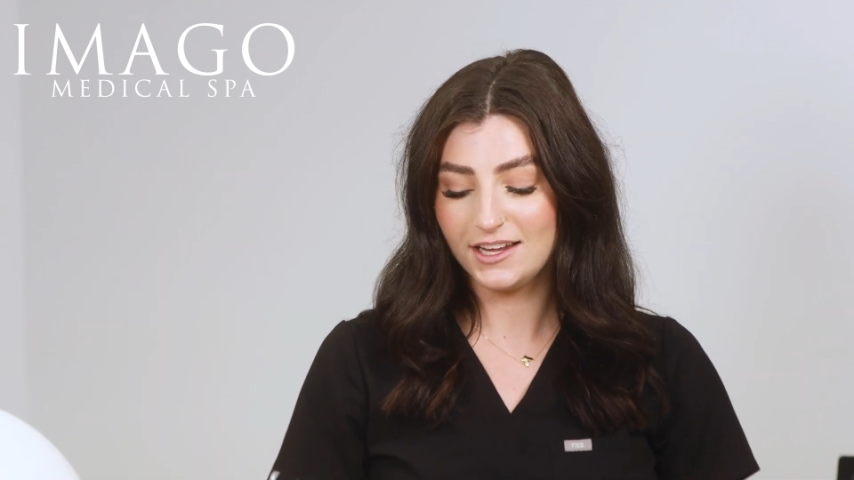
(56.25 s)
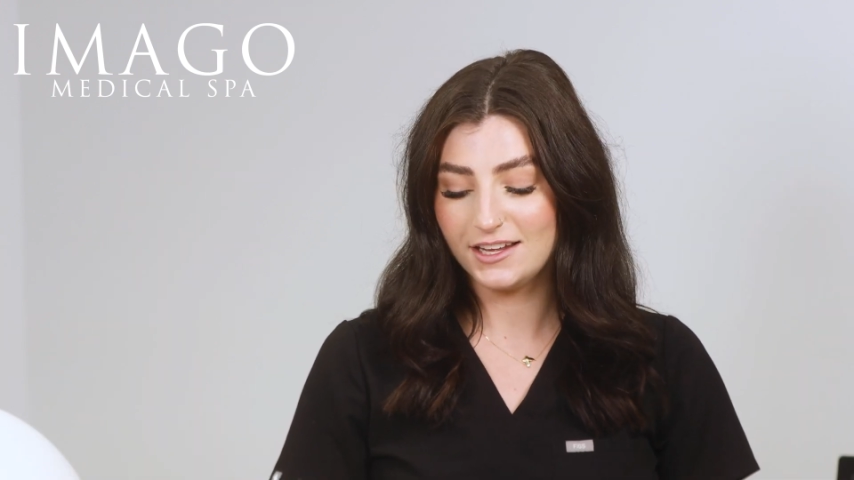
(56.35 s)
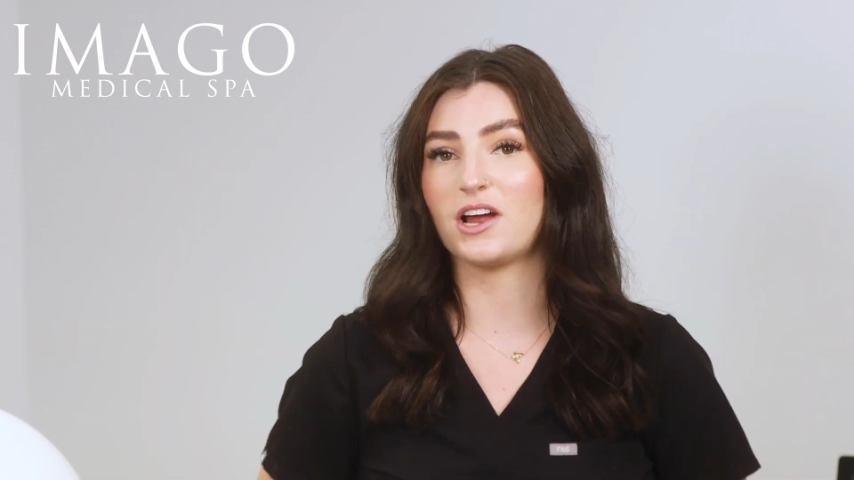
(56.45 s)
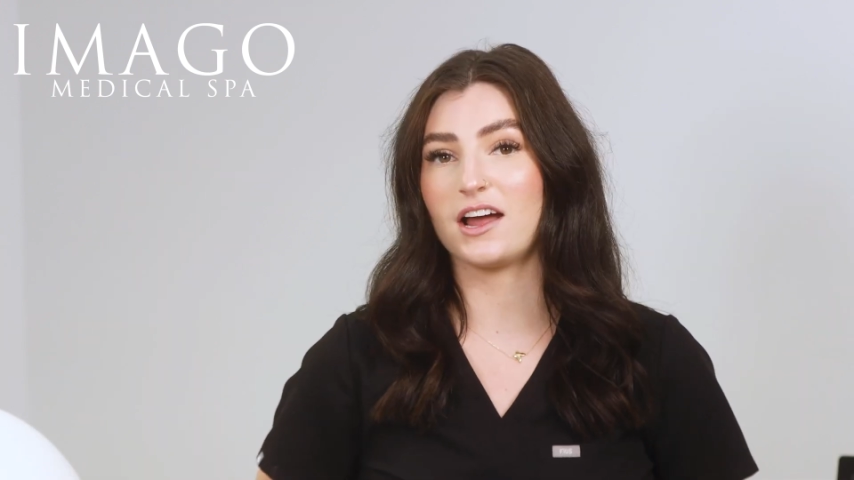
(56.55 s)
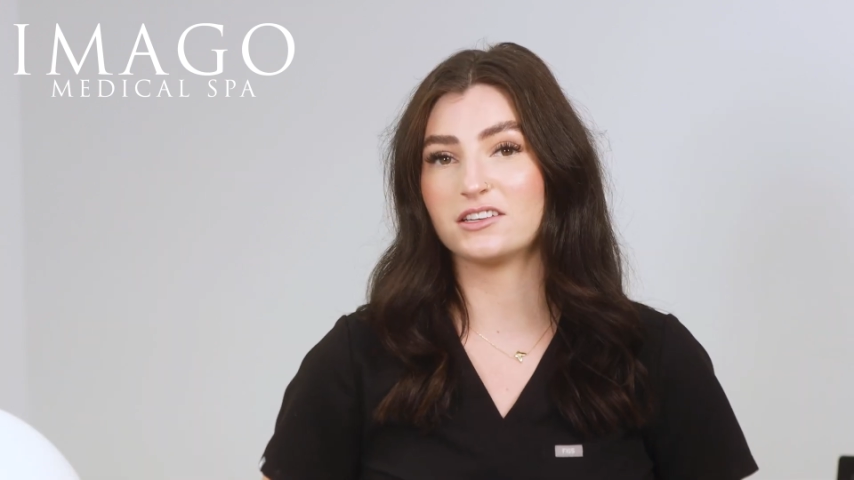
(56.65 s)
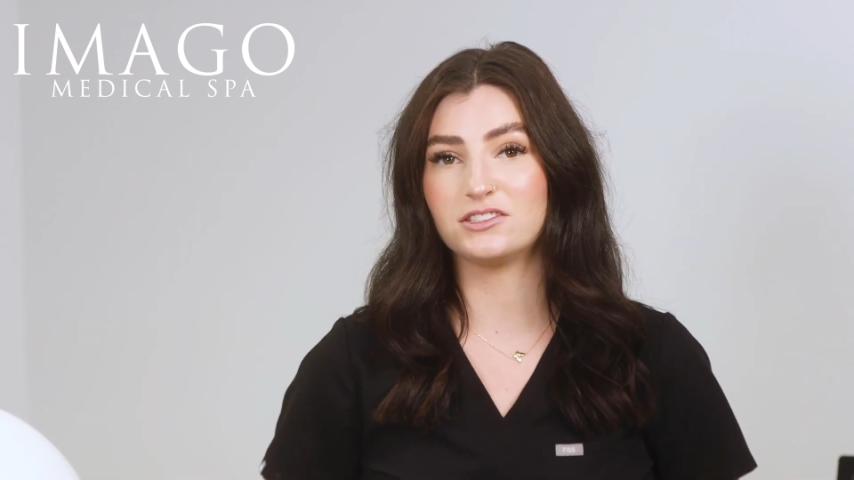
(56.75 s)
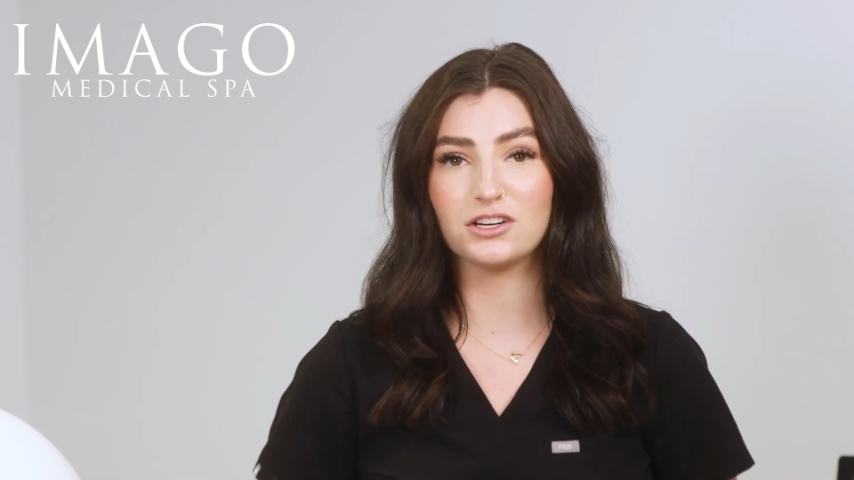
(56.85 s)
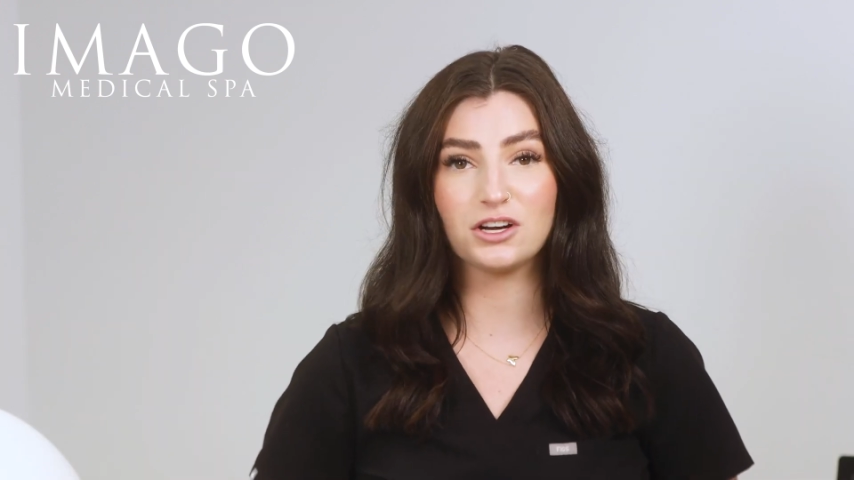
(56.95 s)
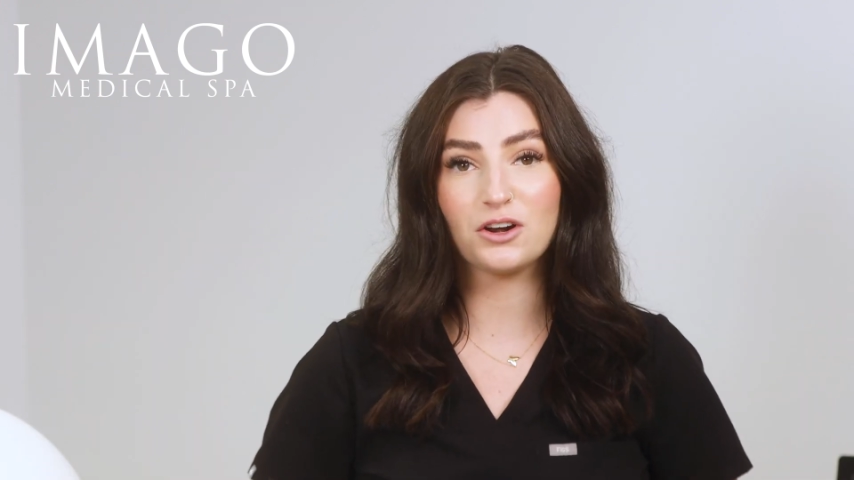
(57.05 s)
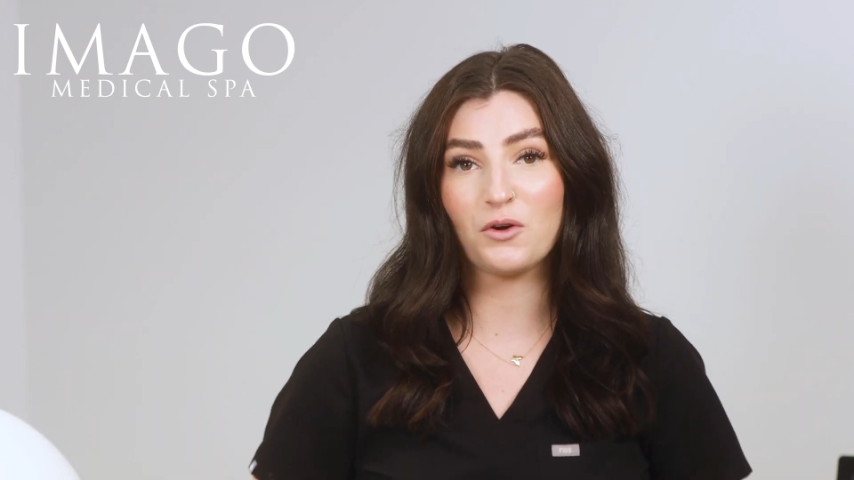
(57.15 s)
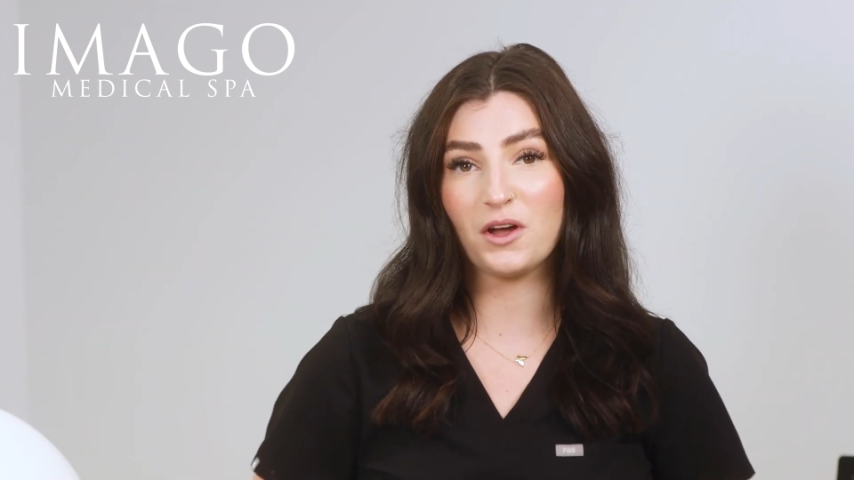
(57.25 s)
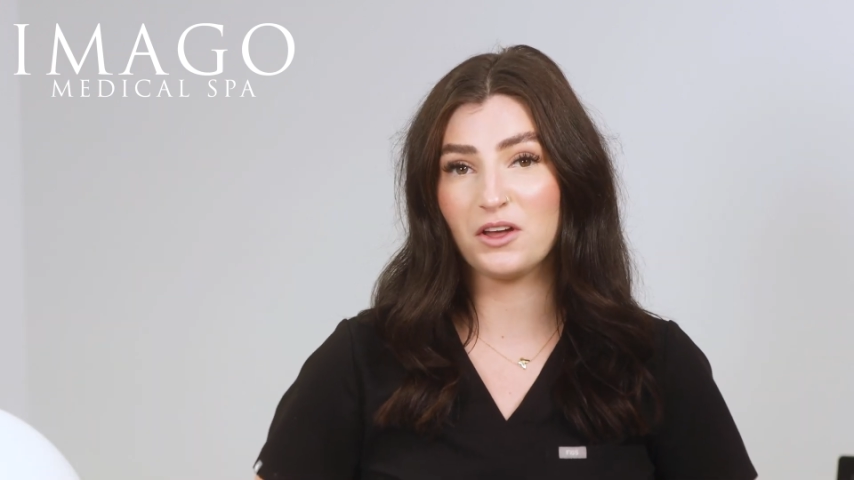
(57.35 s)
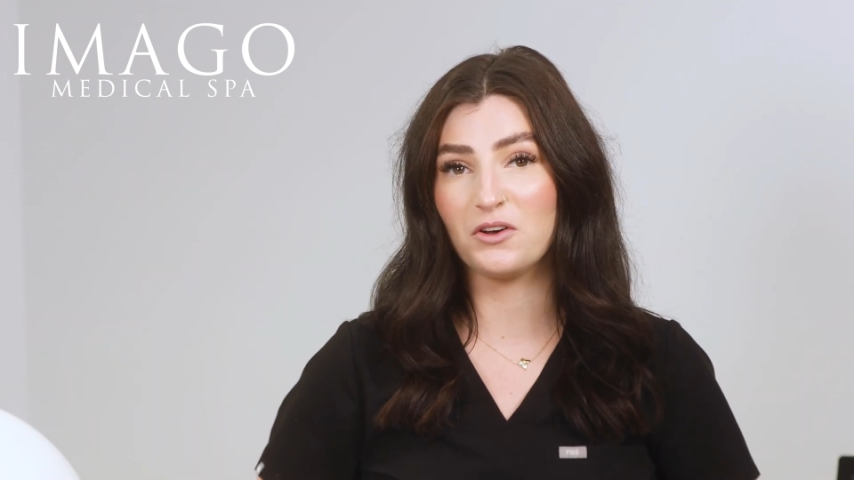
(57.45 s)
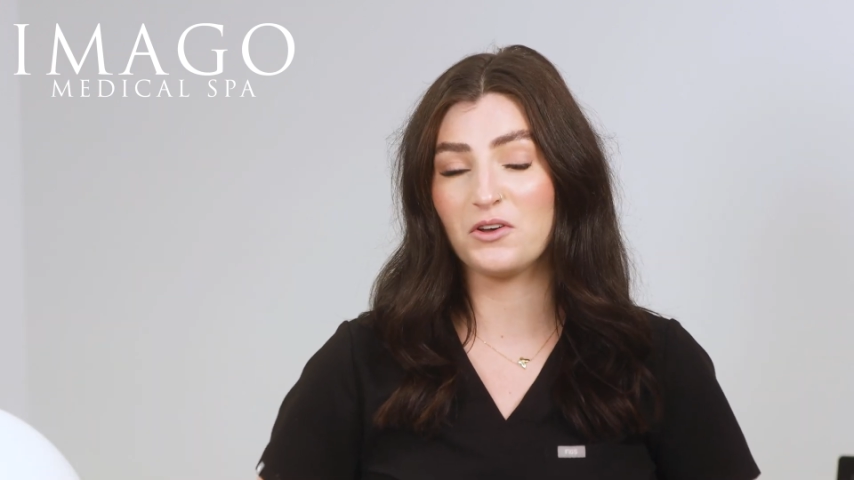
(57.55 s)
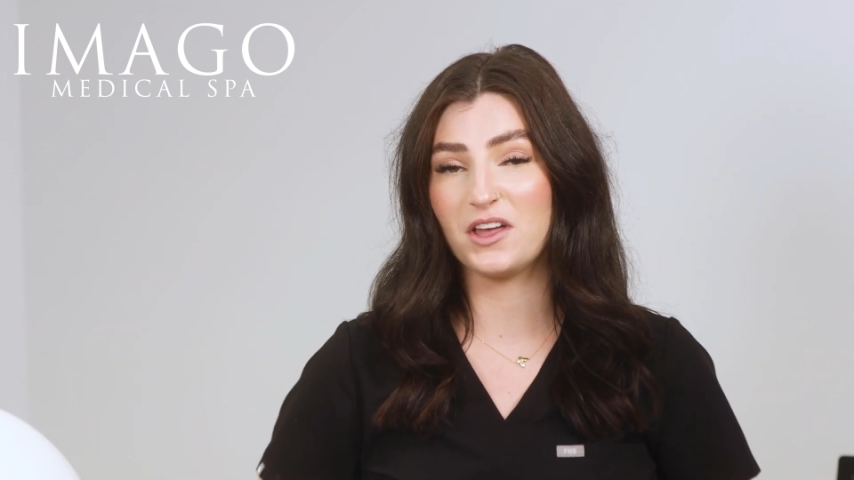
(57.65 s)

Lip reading: extract dirt, oil,